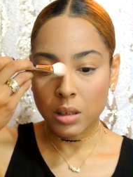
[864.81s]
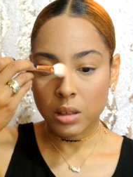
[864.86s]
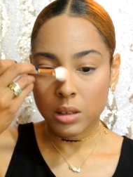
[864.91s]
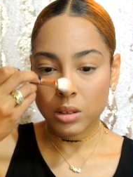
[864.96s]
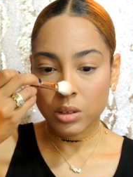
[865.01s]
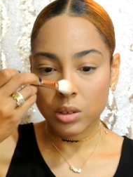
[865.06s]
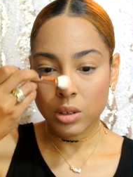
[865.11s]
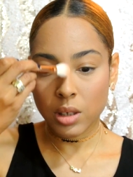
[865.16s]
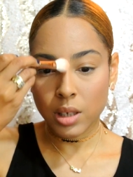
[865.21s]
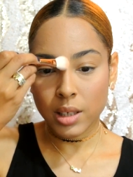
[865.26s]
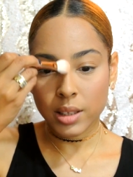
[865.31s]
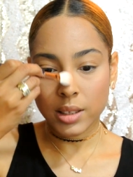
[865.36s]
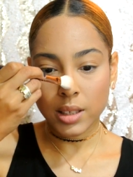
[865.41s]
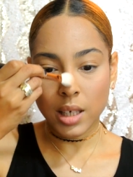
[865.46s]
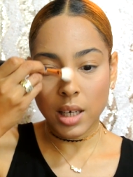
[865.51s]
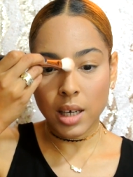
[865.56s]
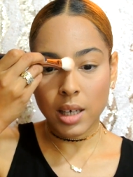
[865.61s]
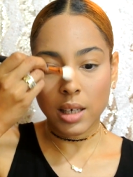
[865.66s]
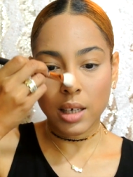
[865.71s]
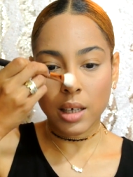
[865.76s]
So I like to
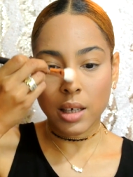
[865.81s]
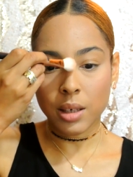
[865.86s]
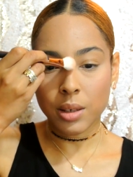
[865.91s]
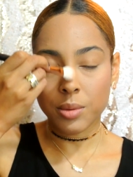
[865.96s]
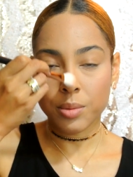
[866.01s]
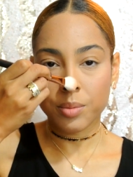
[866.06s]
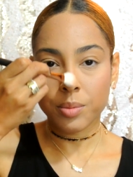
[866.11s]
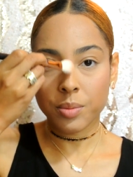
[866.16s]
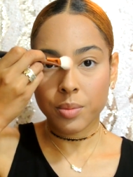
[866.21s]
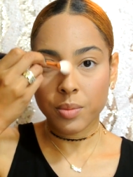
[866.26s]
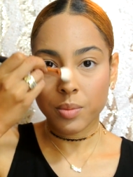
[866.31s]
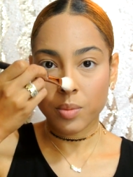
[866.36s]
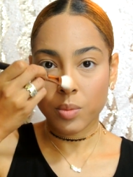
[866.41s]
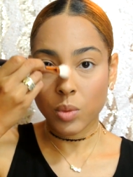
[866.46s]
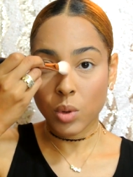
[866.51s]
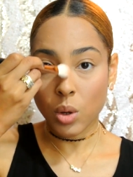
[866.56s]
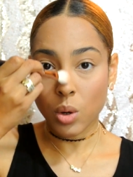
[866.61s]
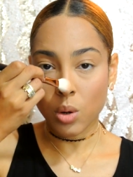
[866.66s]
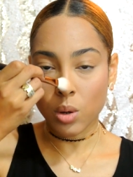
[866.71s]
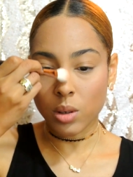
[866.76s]
highlight
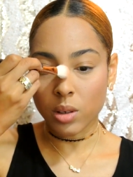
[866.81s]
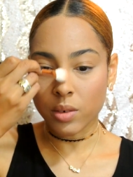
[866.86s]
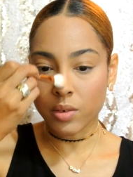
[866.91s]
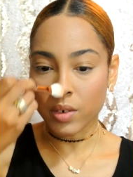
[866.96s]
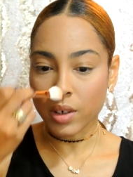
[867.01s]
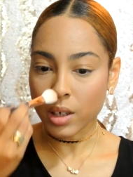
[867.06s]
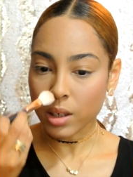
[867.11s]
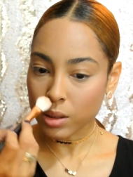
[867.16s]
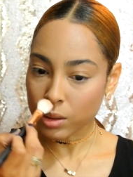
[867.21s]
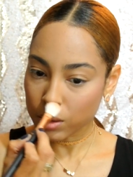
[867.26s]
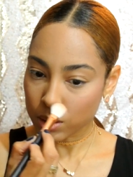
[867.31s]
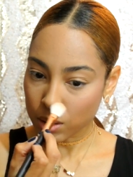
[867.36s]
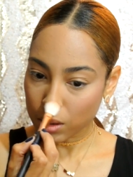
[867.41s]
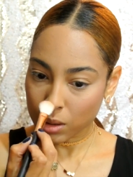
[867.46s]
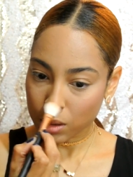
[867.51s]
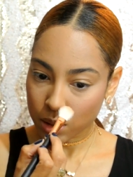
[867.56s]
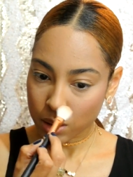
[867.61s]
all around.